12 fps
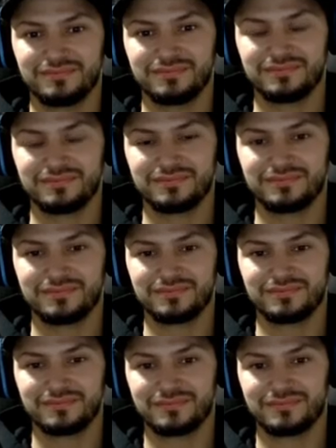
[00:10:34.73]

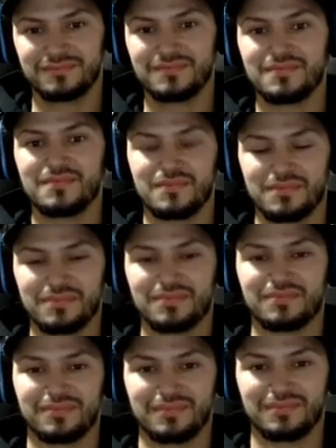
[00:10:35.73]

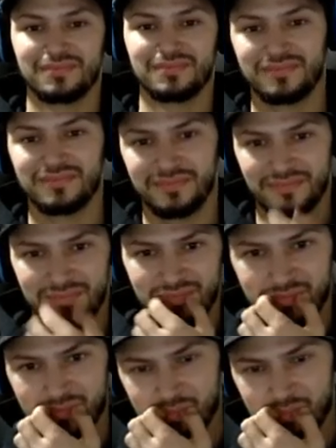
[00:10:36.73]

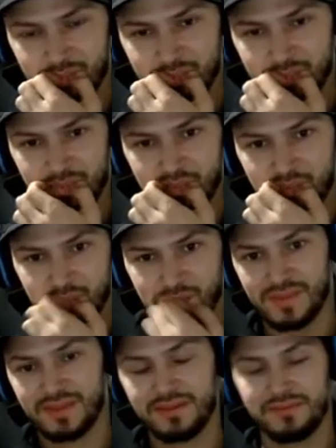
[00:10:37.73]

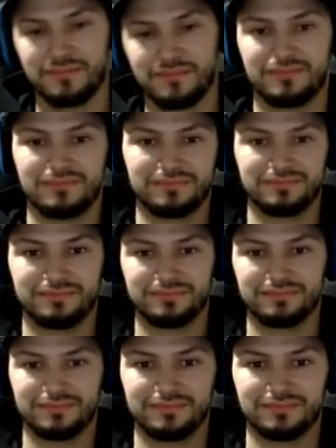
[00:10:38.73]

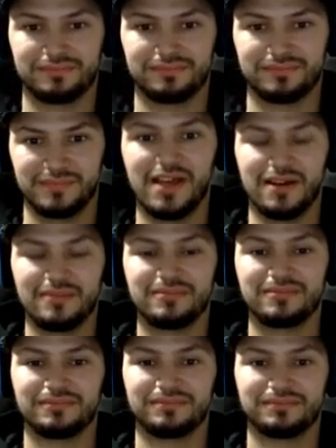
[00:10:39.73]

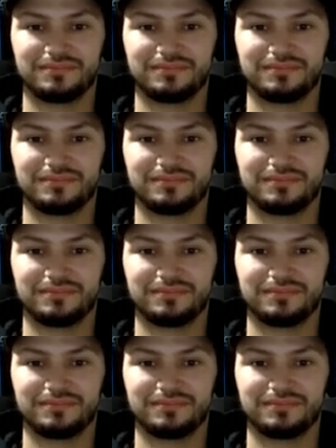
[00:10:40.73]
(silent)